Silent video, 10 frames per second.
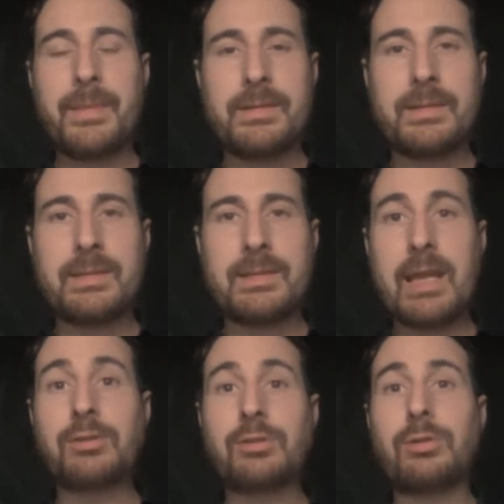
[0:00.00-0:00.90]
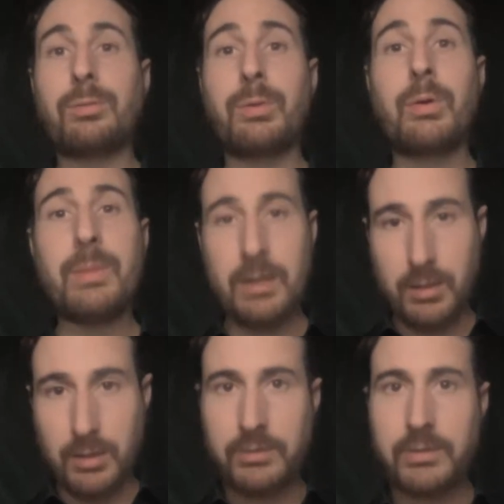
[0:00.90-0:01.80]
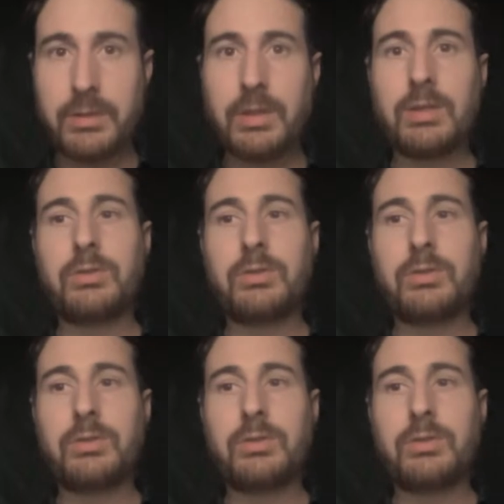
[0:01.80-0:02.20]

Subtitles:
theatrical premieres.